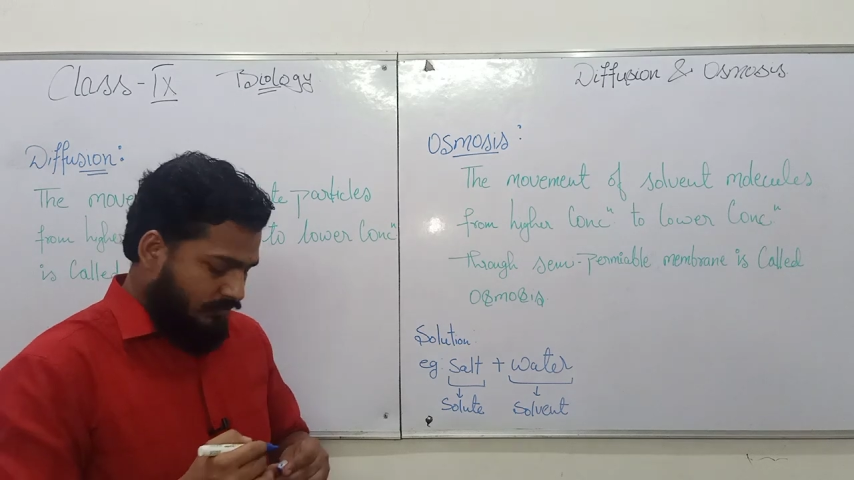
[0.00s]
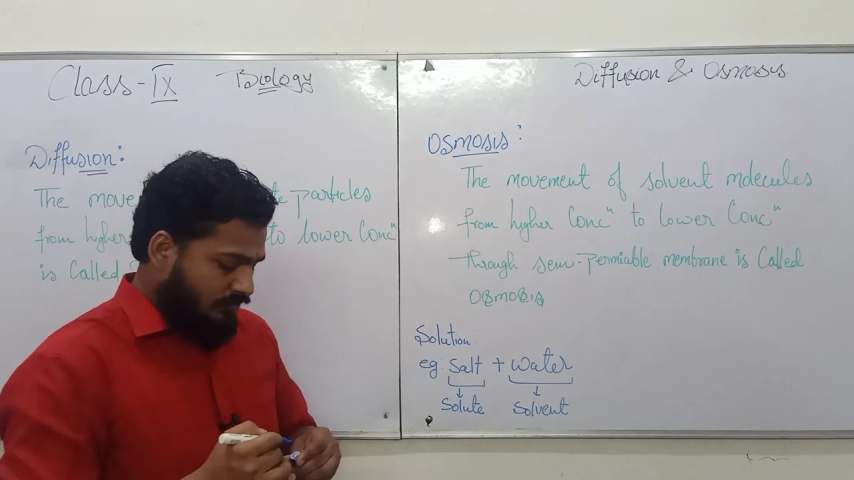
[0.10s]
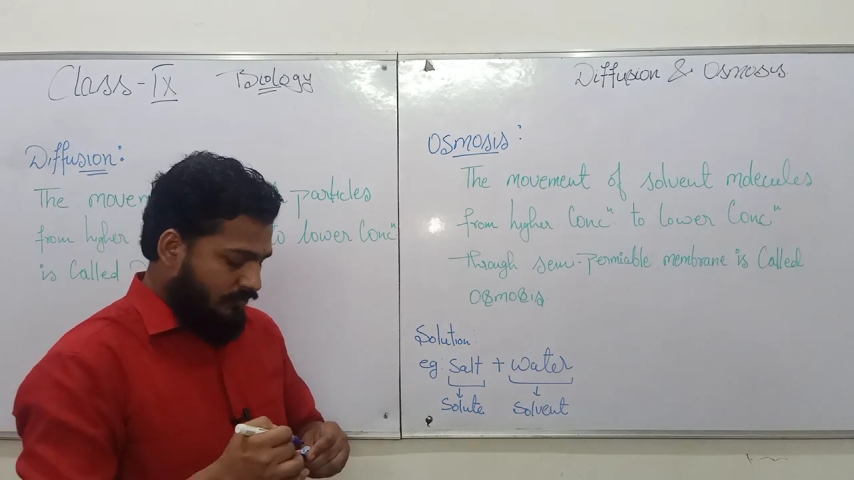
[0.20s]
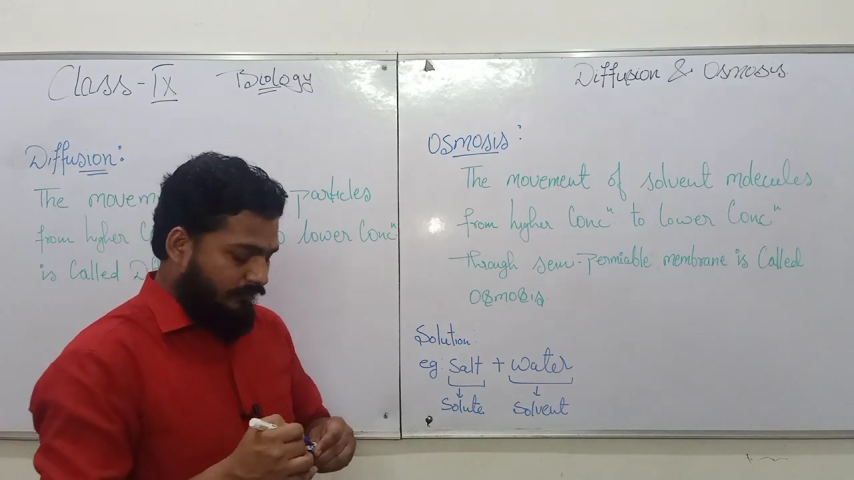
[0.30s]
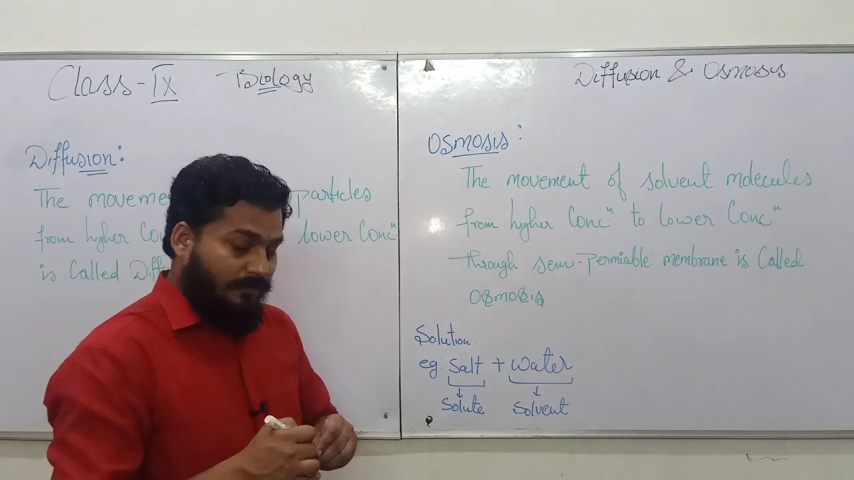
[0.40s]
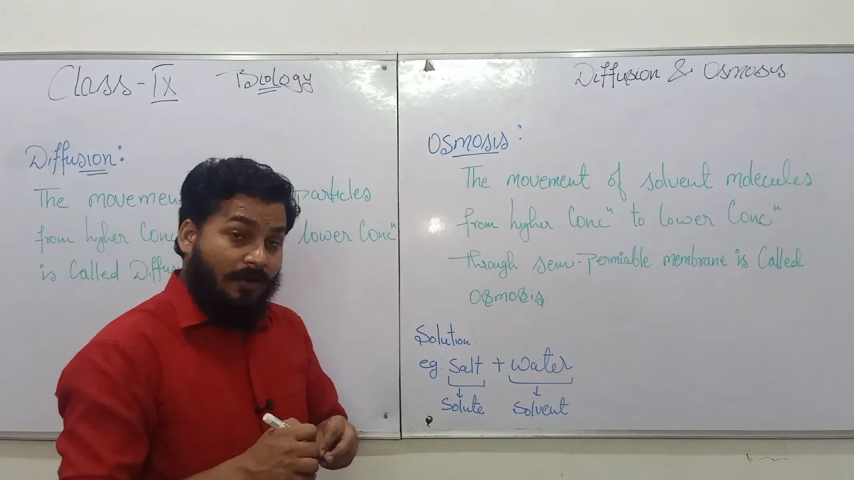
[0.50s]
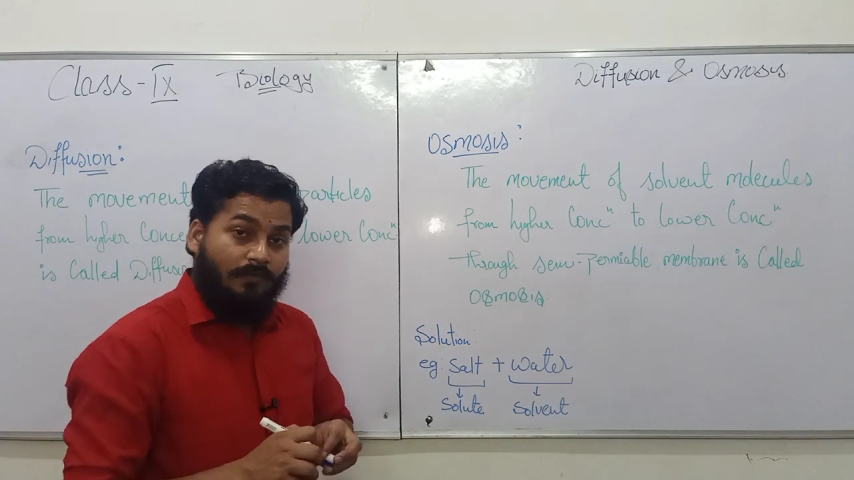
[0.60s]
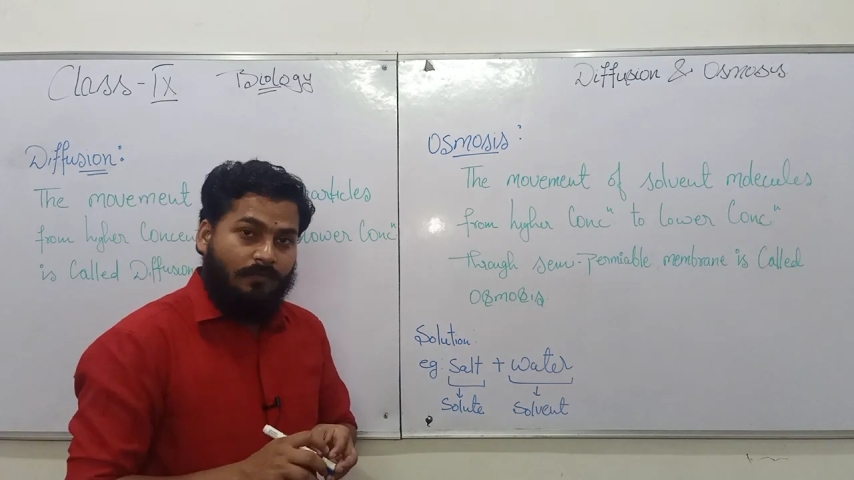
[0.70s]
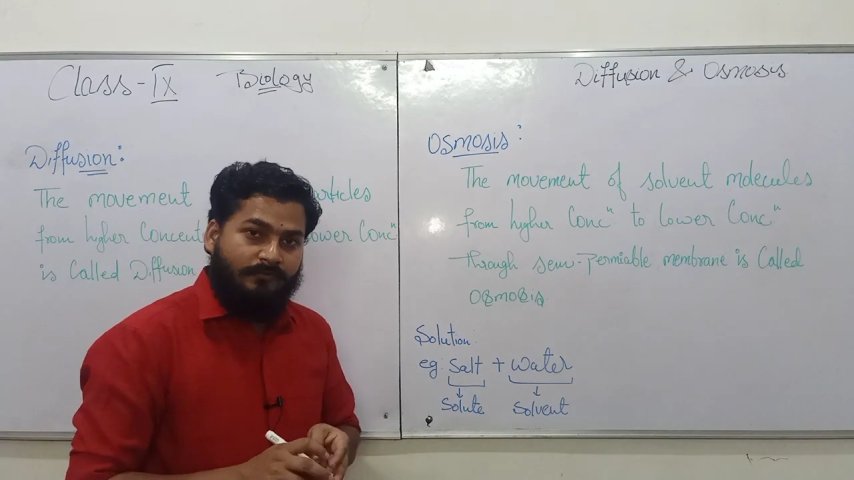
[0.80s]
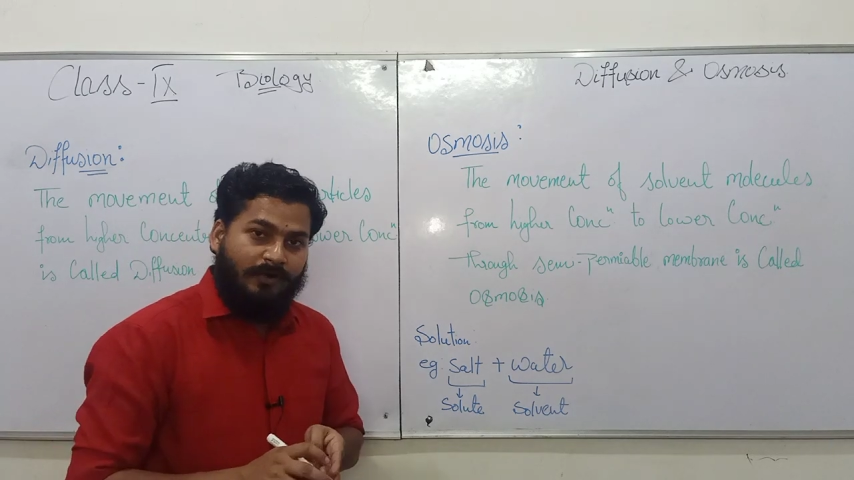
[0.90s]
So
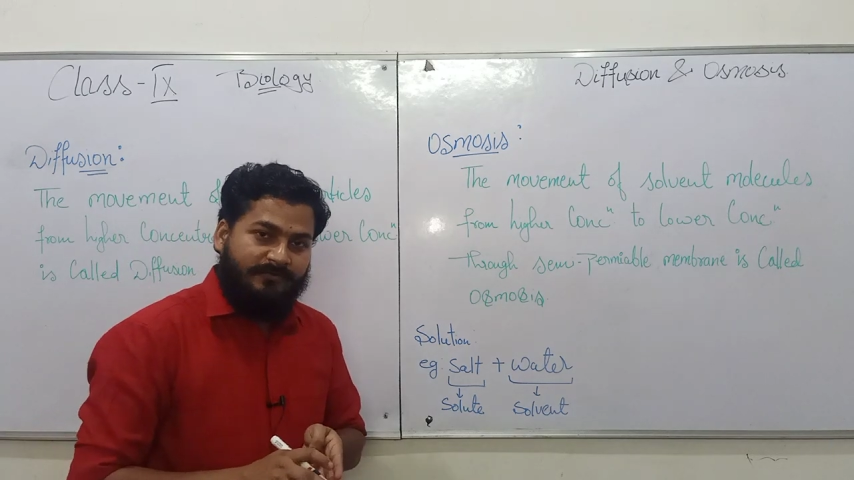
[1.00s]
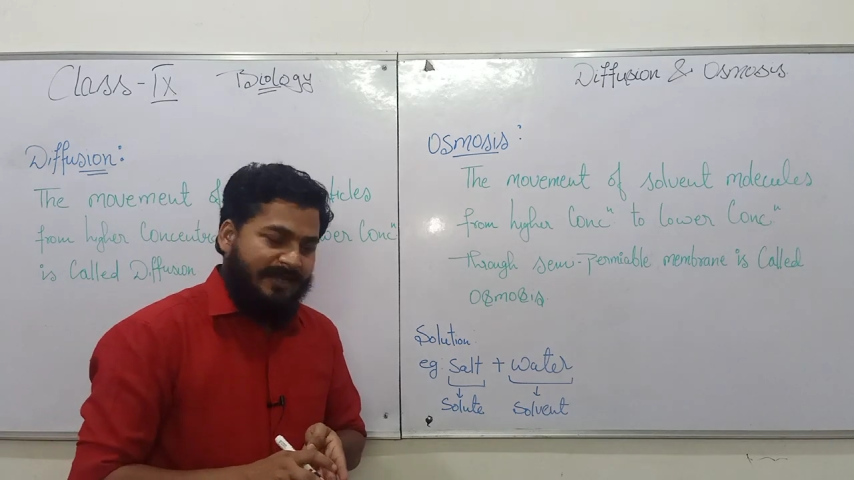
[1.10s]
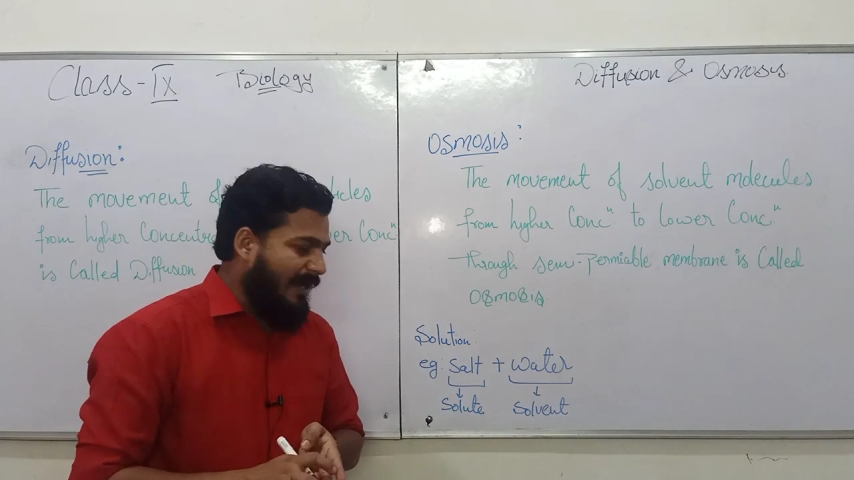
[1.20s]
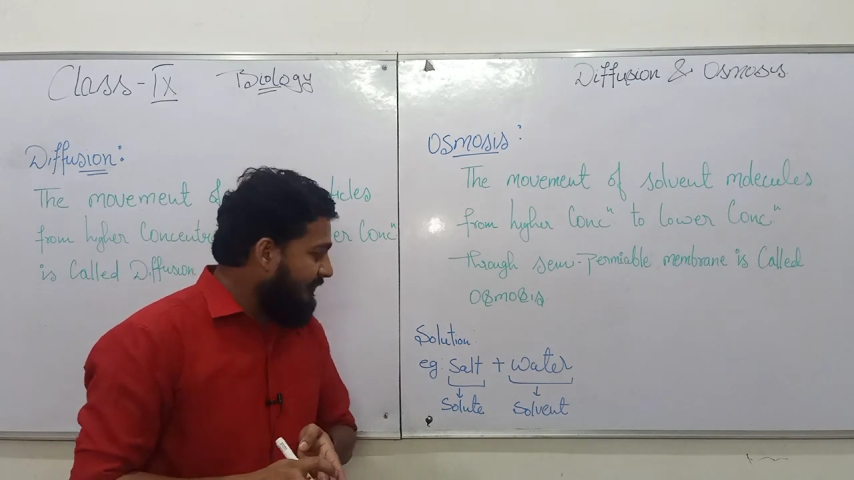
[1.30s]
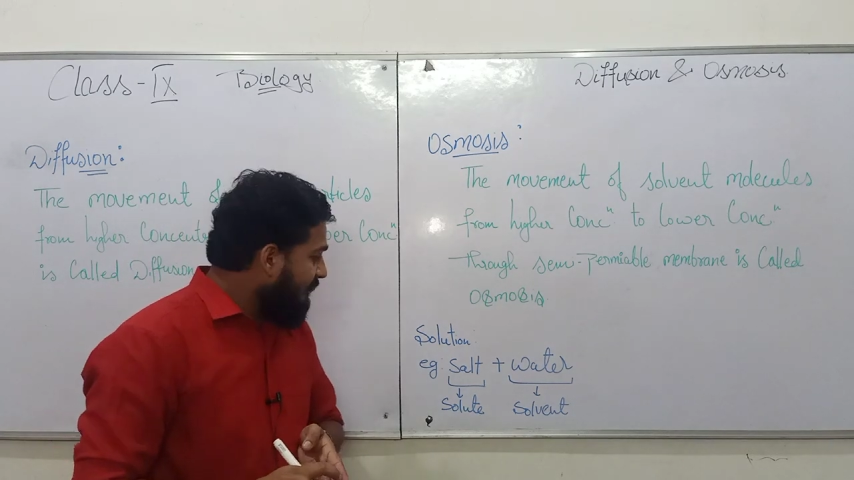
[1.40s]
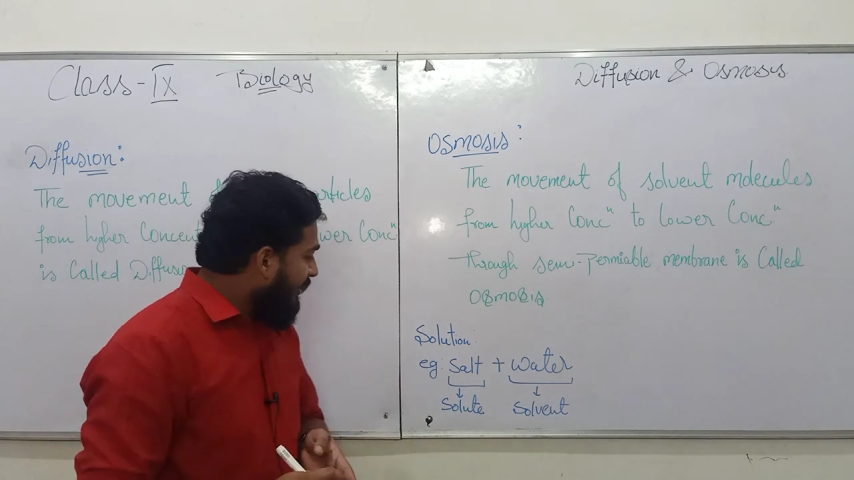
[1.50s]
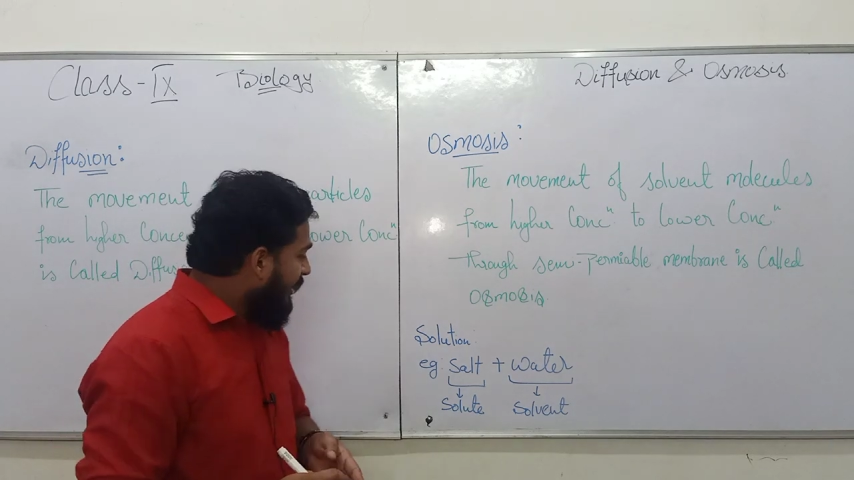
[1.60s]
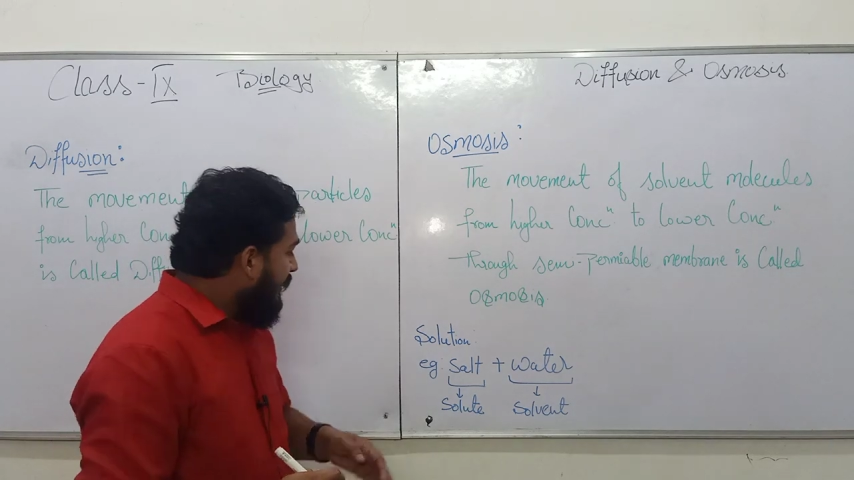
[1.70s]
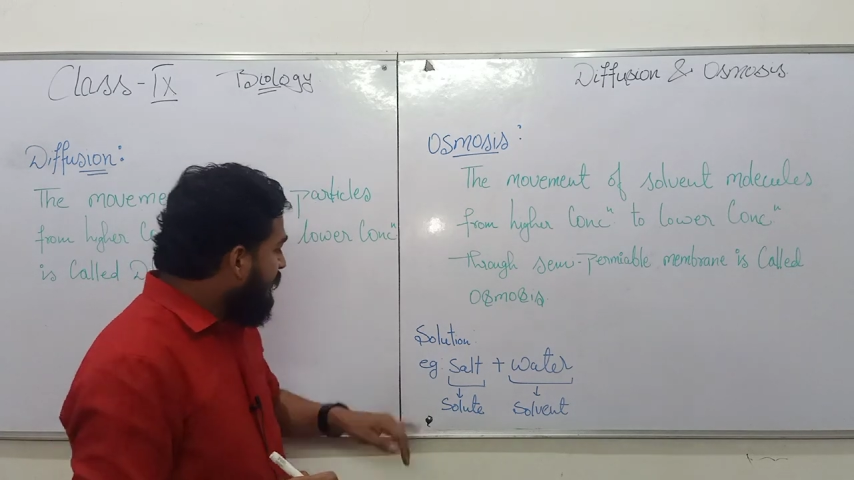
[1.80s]
now what we have,